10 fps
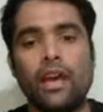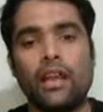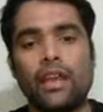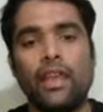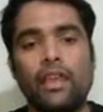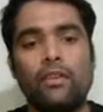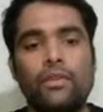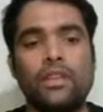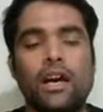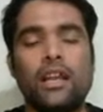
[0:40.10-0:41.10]
are again
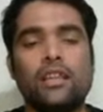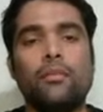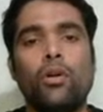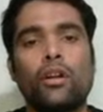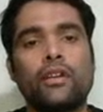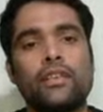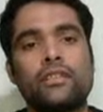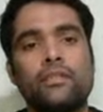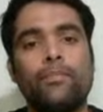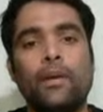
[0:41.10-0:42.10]
with another mock
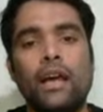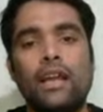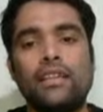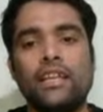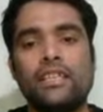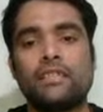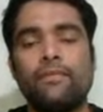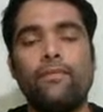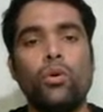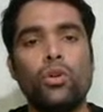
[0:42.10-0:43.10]
test, and that
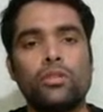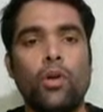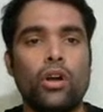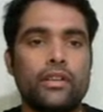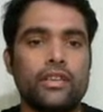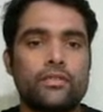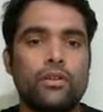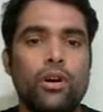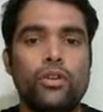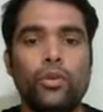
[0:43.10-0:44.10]
is fourth mock test
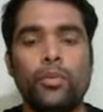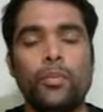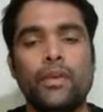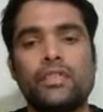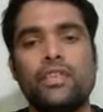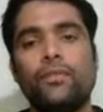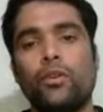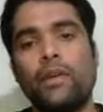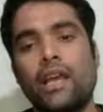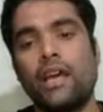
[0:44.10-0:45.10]
on UPPSC
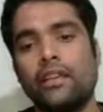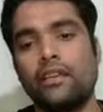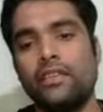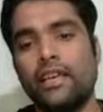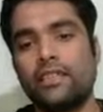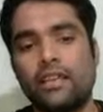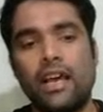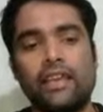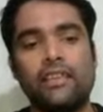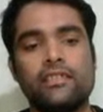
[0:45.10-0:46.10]
for mechanical. Yes,
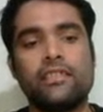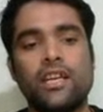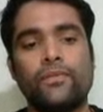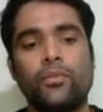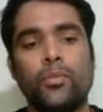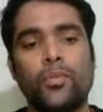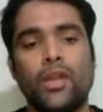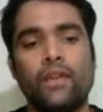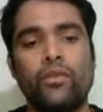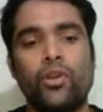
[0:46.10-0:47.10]
I can see that few
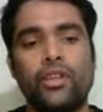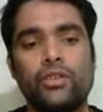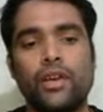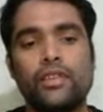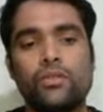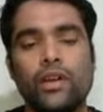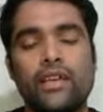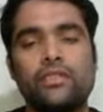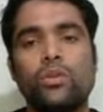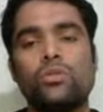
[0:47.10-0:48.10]
people have already joined. So
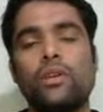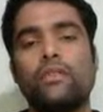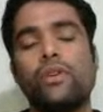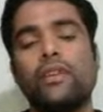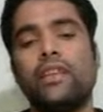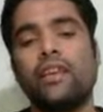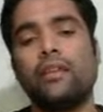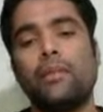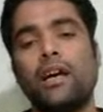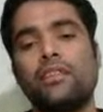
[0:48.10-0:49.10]
guys, those who have joined, they
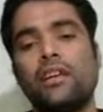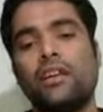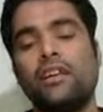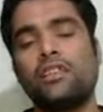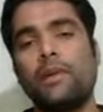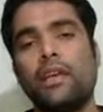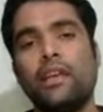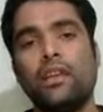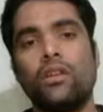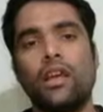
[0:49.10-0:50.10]
can mark their attendance by
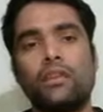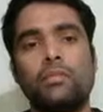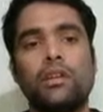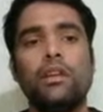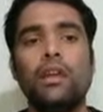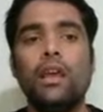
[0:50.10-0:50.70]
hitting the like button.